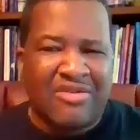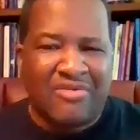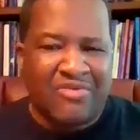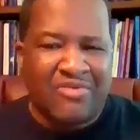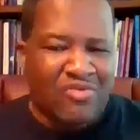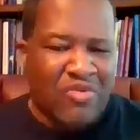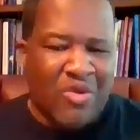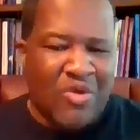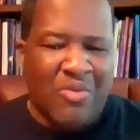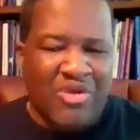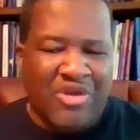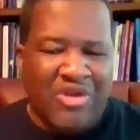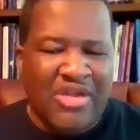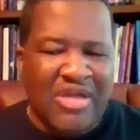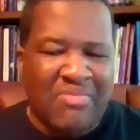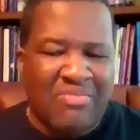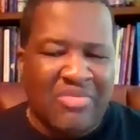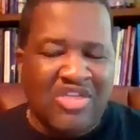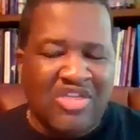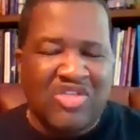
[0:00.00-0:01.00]
Don't quote me
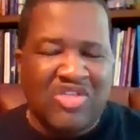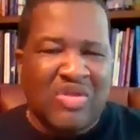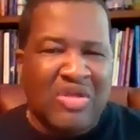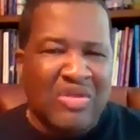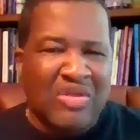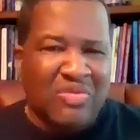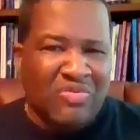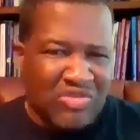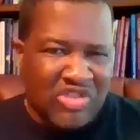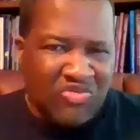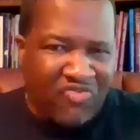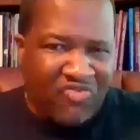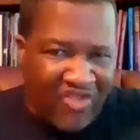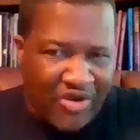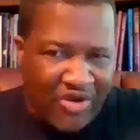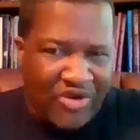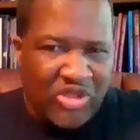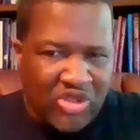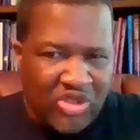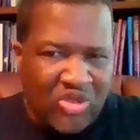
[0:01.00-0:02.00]
on that, but it's just
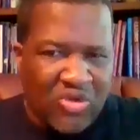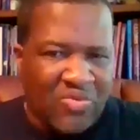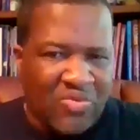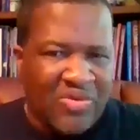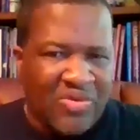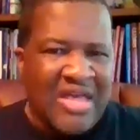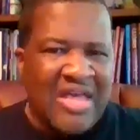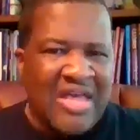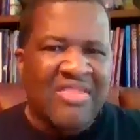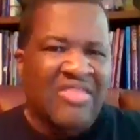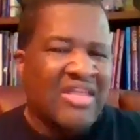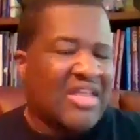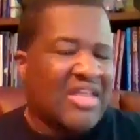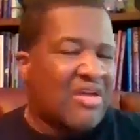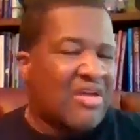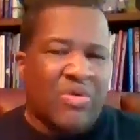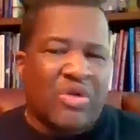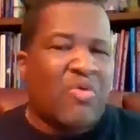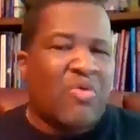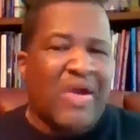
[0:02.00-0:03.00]
very soon. They're
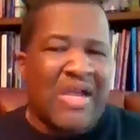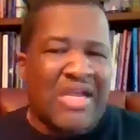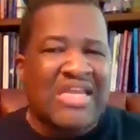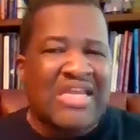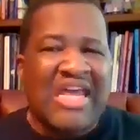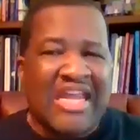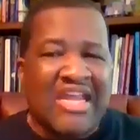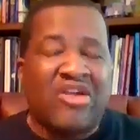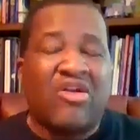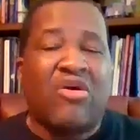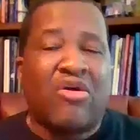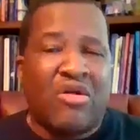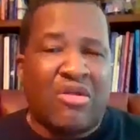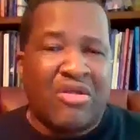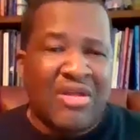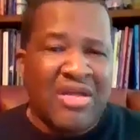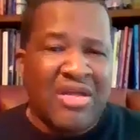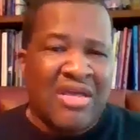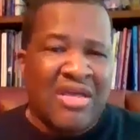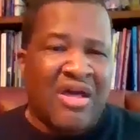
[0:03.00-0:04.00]
not requiring that at
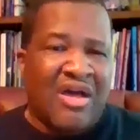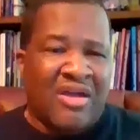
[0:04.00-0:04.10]
all.